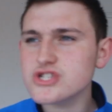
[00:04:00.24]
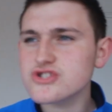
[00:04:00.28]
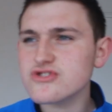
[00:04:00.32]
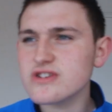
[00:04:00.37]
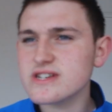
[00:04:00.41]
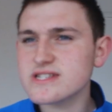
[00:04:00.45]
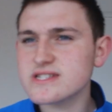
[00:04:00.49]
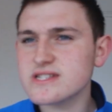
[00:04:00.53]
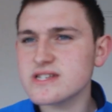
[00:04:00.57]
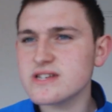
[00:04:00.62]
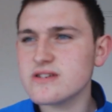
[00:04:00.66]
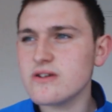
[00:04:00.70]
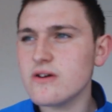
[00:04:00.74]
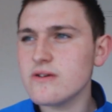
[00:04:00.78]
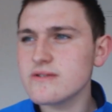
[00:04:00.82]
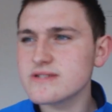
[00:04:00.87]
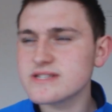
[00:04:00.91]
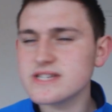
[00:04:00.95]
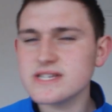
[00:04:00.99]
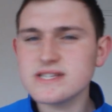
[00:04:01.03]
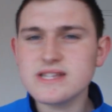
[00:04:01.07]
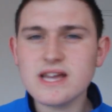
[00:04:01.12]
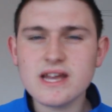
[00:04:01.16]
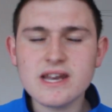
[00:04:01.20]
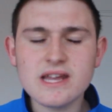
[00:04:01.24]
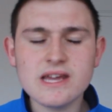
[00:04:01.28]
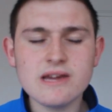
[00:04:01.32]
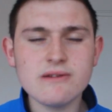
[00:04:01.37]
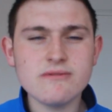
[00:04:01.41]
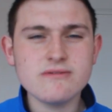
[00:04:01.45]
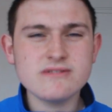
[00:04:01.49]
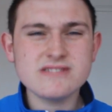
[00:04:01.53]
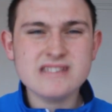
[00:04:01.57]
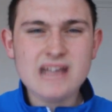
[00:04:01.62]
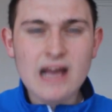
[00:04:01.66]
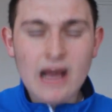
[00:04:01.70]
interesting. Obviously, Danny
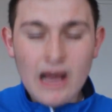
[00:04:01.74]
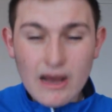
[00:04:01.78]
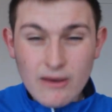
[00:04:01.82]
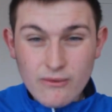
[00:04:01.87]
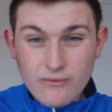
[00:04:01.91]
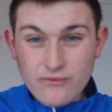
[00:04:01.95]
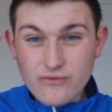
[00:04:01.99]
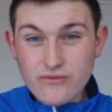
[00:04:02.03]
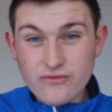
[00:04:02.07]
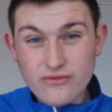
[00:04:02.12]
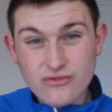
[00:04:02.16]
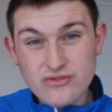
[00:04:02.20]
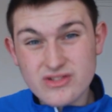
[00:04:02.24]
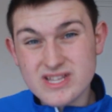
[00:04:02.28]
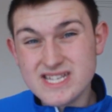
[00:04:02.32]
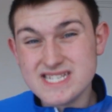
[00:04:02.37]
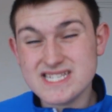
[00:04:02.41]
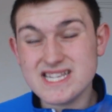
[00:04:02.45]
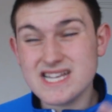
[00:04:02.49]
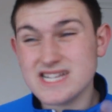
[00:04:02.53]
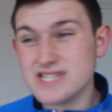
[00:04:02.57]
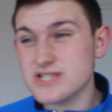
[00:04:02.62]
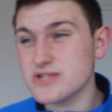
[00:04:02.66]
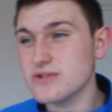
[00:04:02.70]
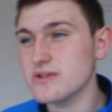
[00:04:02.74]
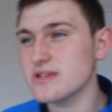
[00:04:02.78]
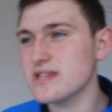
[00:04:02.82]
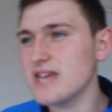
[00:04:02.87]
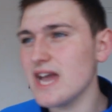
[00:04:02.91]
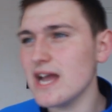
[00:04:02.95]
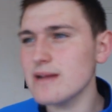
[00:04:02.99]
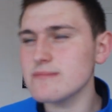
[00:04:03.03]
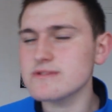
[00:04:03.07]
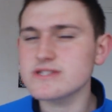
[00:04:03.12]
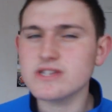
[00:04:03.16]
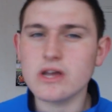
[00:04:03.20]
Hilton's out for these next two
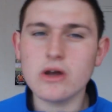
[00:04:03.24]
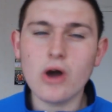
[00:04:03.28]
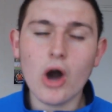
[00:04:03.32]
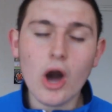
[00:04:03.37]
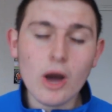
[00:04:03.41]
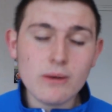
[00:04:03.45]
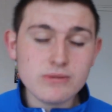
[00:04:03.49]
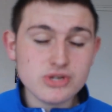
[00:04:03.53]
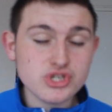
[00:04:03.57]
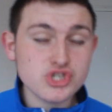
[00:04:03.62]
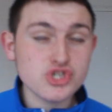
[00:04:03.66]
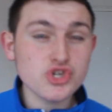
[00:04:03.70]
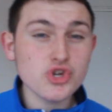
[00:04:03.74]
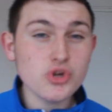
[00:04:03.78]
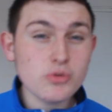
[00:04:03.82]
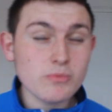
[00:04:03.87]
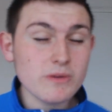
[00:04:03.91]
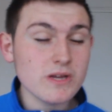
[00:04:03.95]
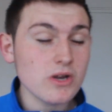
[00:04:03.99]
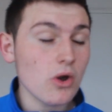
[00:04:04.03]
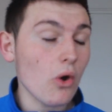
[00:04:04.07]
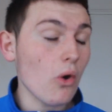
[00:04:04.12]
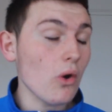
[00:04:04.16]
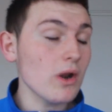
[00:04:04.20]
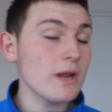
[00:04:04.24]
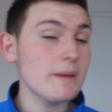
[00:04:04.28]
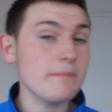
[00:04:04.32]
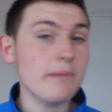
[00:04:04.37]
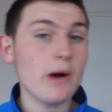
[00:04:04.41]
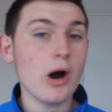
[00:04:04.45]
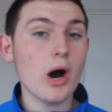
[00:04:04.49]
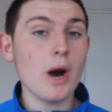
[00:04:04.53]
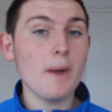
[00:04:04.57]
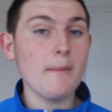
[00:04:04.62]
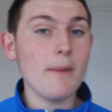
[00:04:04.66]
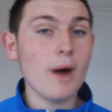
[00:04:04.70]
games, so I'm assuming Ollie
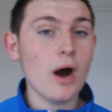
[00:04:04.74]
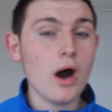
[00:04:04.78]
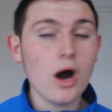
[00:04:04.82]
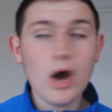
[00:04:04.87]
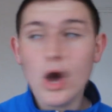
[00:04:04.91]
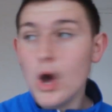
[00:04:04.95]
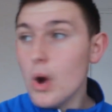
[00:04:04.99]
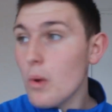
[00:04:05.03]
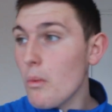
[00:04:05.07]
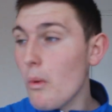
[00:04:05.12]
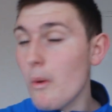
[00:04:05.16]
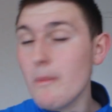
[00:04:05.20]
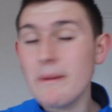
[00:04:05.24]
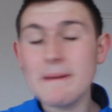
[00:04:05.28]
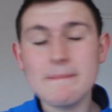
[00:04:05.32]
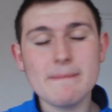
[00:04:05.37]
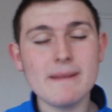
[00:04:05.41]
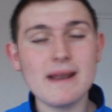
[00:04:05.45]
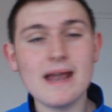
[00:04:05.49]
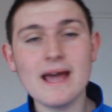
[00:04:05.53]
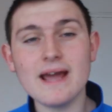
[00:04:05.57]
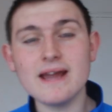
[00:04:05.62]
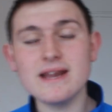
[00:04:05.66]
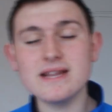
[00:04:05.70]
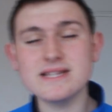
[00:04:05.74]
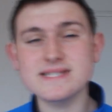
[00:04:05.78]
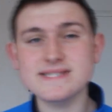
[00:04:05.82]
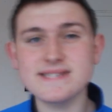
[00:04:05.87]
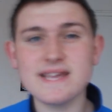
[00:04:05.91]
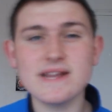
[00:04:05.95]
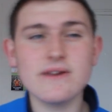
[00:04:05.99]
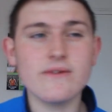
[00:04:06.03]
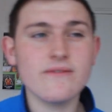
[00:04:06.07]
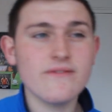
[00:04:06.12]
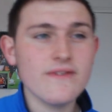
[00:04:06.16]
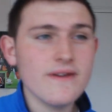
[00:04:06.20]
Palmer will be playing
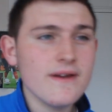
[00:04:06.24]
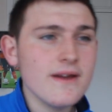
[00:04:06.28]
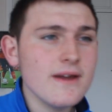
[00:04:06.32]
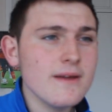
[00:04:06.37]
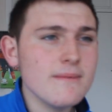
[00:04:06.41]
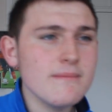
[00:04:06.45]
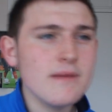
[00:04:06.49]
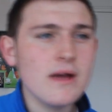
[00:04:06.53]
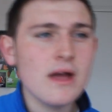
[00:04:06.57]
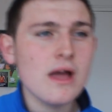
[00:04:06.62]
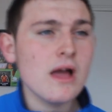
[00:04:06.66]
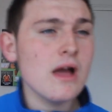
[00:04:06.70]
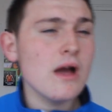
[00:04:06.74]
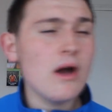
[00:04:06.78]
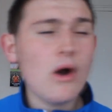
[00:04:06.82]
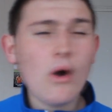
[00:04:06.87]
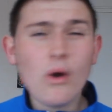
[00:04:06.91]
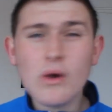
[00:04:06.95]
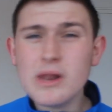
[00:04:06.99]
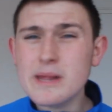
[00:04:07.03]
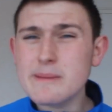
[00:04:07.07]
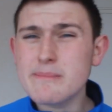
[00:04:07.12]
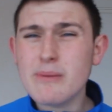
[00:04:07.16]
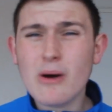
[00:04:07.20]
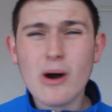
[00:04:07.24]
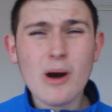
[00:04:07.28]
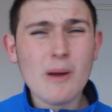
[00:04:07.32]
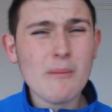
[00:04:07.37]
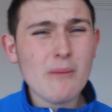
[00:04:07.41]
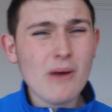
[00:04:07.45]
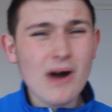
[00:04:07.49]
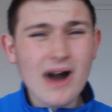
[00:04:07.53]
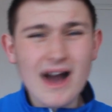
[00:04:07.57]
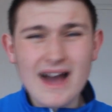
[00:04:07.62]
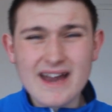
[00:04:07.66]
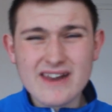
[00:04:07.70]
instead of him. Ollie
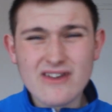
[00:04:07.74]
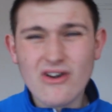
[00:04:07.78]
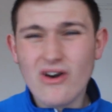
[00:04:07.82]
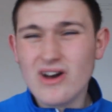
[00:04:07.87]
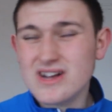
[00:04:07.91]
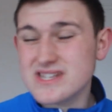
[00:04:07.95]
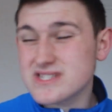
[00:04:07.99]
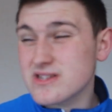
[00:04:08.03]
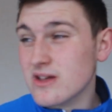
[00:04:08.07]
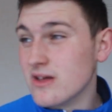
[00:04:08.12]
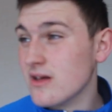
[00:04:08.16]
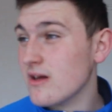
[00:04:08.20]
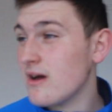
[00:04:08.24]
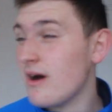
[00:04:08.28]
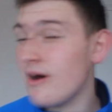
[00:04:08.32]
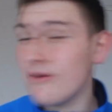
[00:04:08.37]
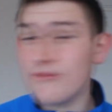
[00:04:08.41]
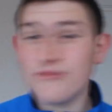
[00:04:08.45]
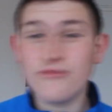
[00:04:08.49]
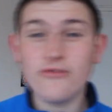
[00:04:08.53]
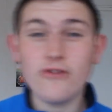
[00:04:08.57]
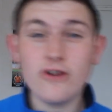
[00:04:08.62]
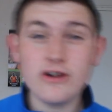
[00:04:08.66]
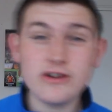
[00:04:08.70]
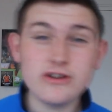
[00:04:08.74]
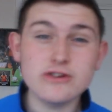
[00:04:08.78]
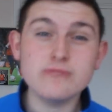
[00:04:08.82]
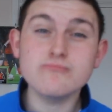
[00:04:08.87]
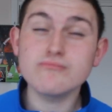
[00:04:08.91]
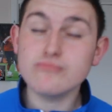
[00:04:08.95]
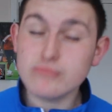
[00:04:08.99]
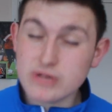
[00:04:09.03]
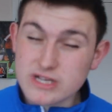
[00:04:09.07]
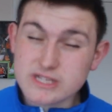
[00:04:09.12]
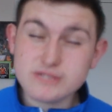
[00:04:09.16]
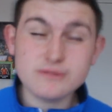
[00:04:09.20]
Palmer and Isaac up front.
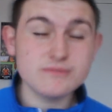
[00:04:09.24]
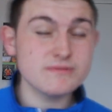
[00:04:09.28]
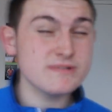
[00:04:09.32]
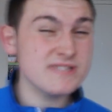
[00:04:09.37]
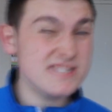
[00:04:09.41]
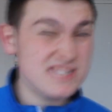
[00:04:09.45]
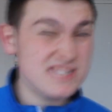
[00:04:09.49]
I